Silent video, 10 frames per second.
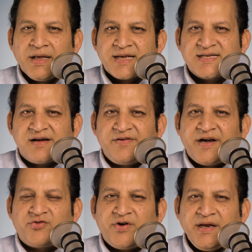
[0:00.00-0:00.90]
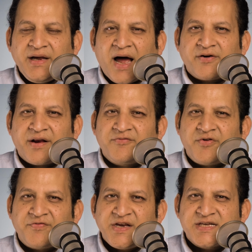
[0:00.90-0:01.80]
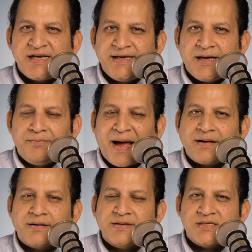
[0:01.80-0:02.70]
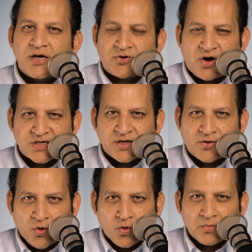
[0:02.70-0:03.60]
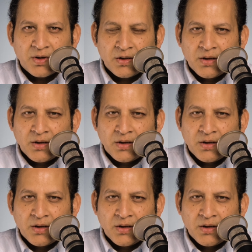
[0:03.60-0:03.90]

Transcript: surveyed 350 senior bankers across the globe.